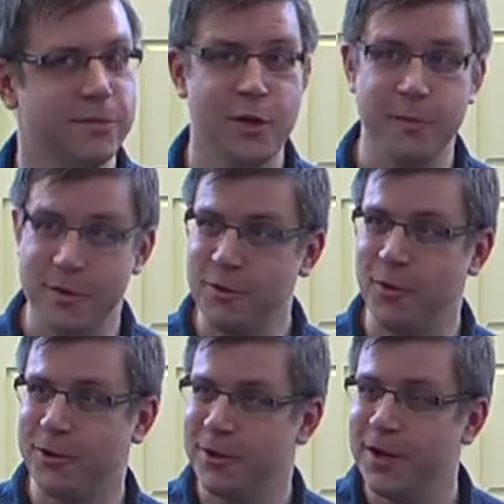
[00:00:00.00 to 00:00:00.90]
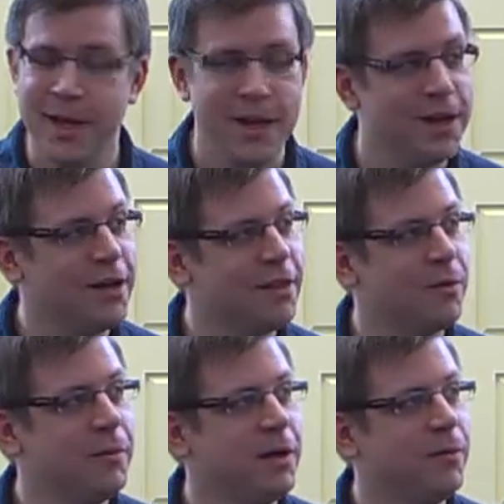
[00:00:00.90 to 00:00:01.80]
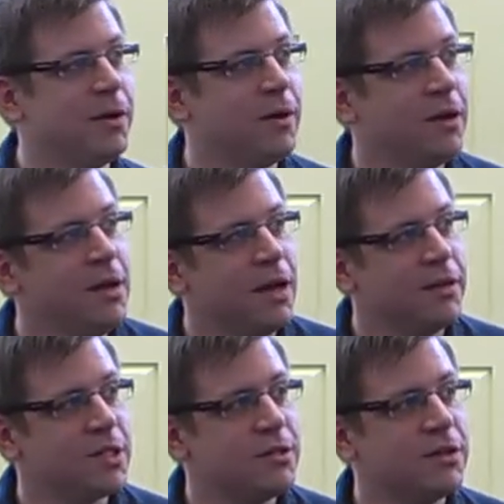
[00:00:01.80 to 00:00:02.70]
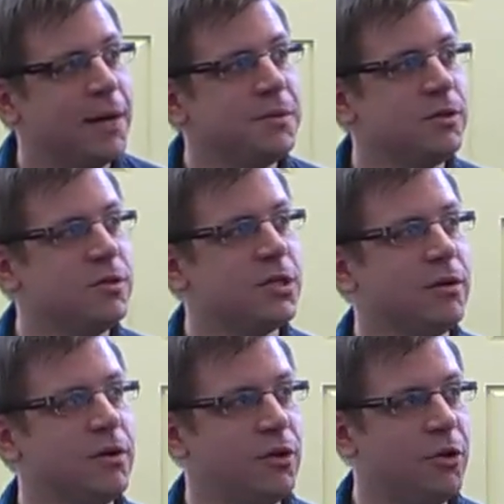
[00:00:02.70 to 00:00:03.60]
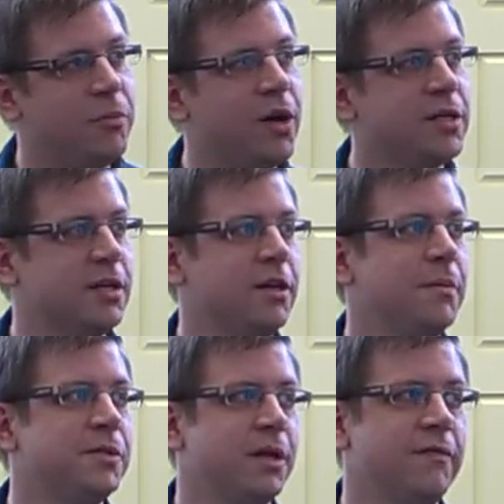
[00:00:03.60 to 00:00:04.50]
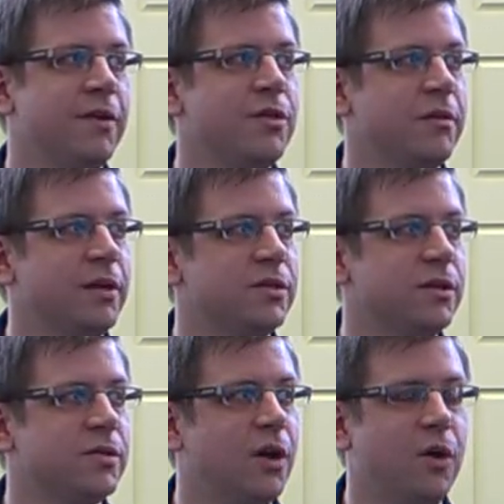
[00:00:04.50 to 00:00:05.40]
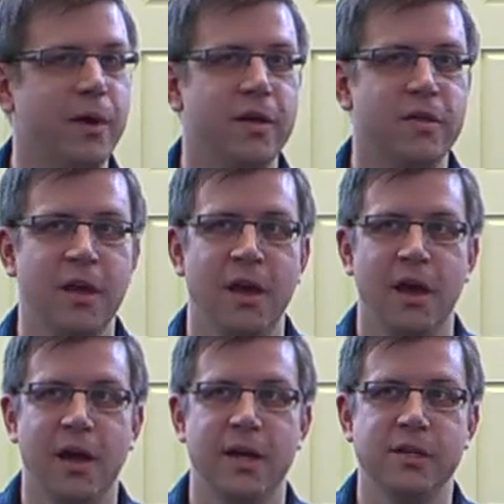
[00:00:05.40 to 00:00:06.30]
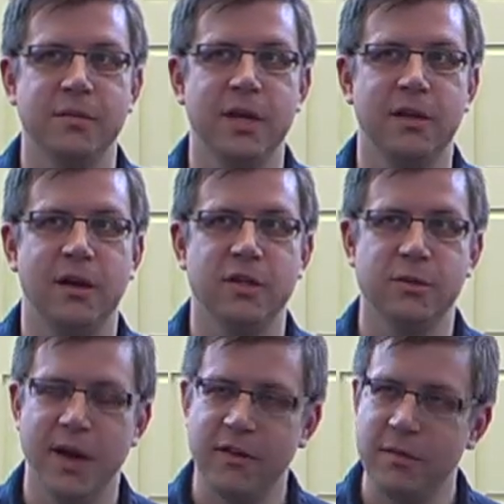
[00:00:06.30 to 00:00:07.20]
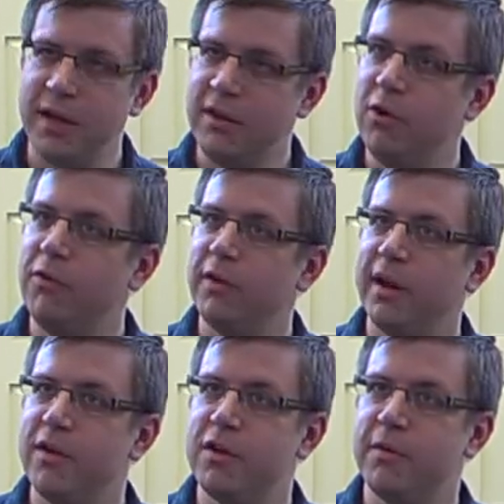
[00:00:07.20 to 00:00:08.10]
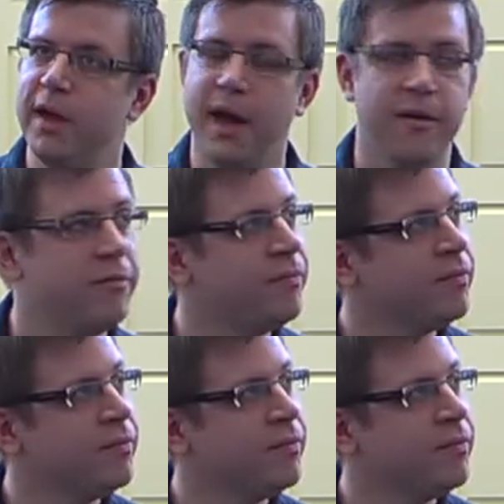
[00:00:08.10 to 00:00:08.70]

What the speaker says: much, much colder than Winnipeg winter. Unless you're at absolute zero, no process is 100% efficient, right? So there's always some heat loss. So we have to make do with what energy we have.